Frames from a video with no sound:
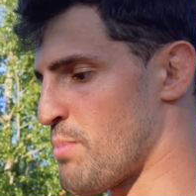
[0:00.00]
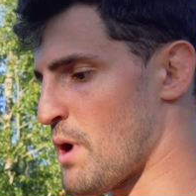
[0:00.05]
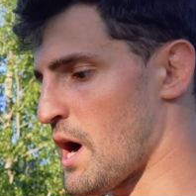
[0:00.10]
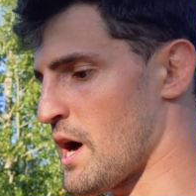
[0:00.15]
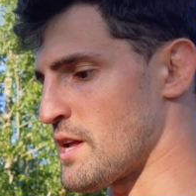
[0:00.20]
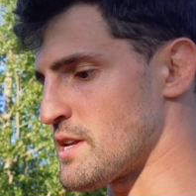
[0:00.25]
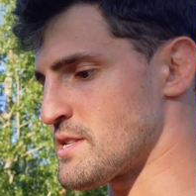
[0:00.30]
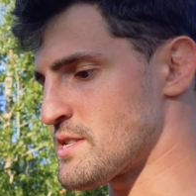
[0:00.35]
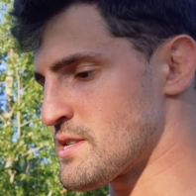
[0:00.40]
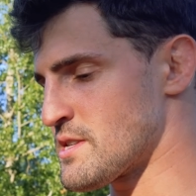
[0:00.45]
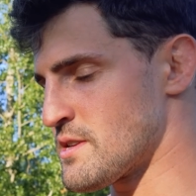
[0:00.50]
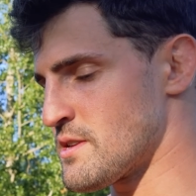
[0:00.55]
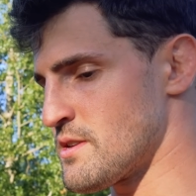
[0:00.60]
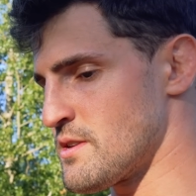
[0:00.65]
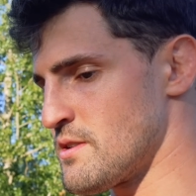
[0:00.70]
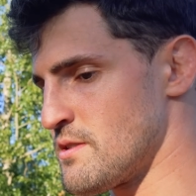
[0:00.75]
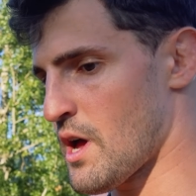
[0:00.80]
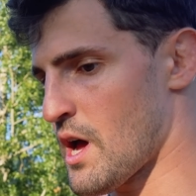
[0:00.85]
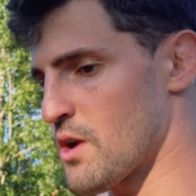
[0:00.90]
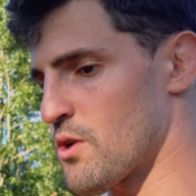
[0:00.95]
but
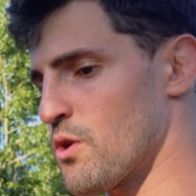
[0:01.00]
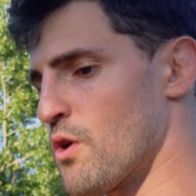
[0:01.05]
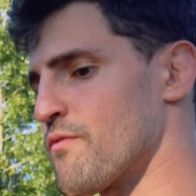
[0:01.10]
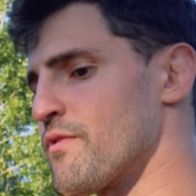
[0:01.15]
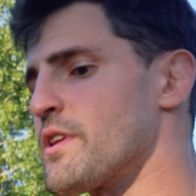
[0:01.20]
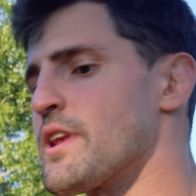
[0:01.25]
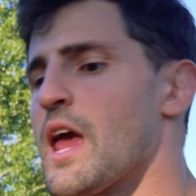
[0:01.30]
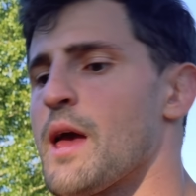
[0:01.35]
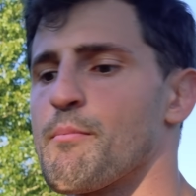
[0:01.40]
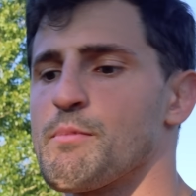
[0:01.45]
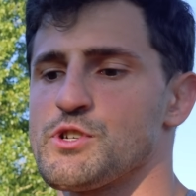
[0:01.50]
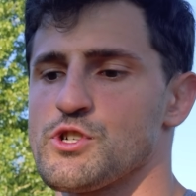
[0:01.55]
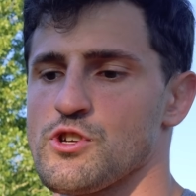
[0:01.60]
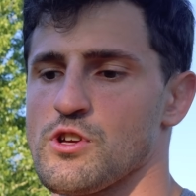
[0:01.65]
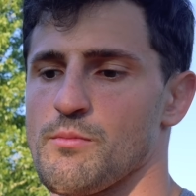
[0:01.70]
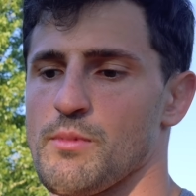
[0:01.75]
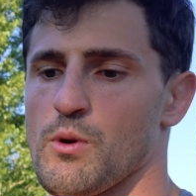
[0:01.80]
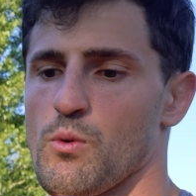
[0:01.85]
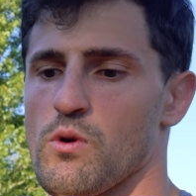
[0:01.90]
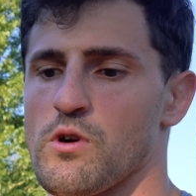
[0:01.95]
I don't know if the damage is
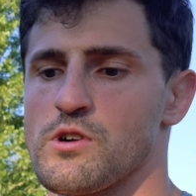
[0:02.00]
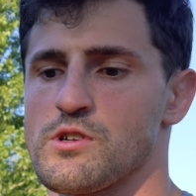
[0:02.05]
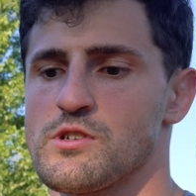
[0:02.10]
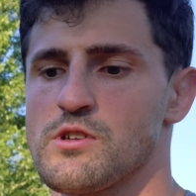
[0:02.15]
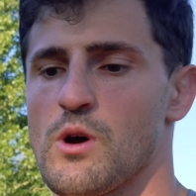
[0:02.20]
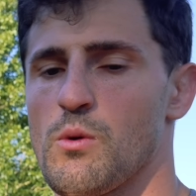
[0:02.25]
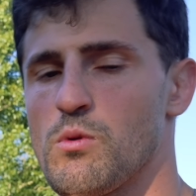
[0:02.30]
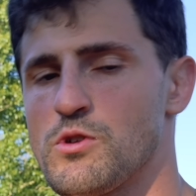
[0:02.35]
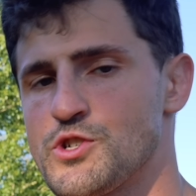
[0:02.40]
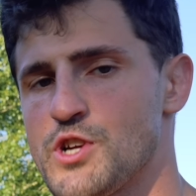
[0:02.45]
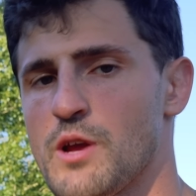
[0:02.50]
gonna be worse. So we'll